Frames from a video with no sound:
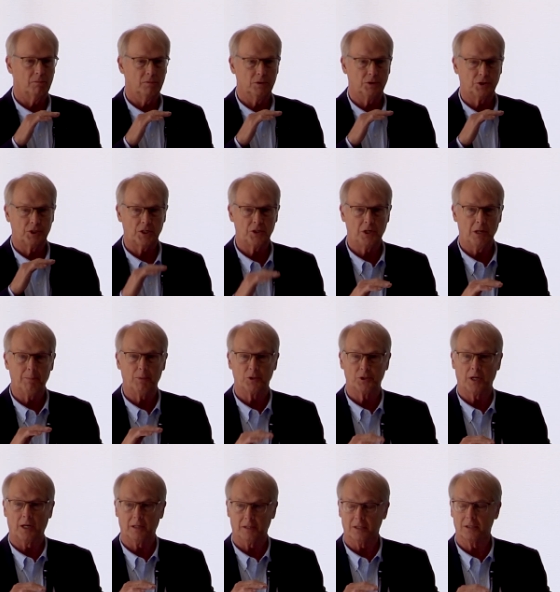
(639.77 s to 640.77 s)

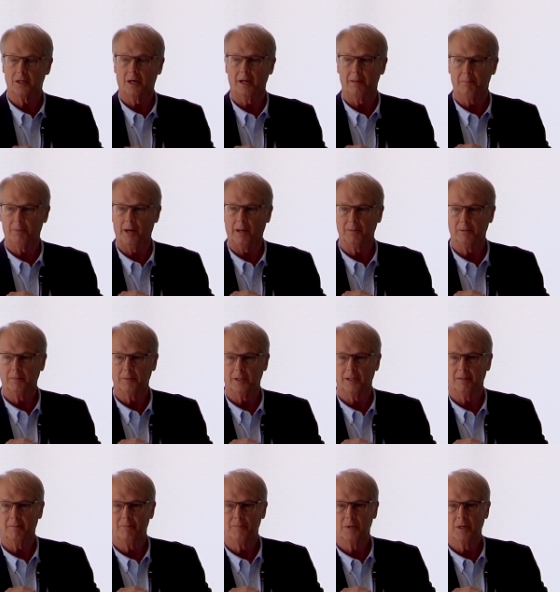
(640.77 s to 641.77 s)
60% of the time probably.
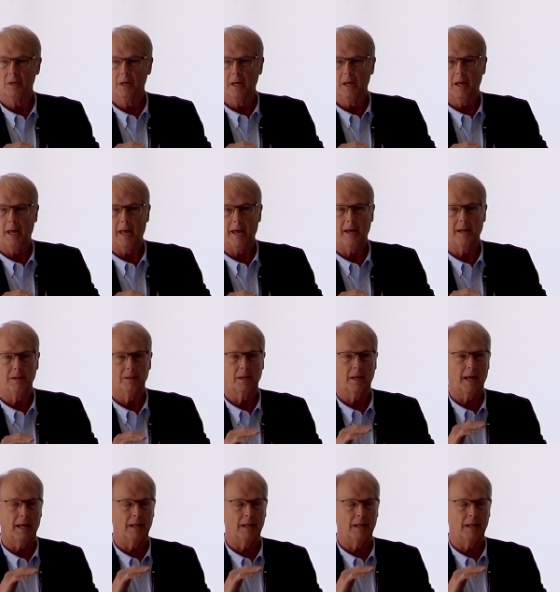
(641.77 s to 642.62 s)
And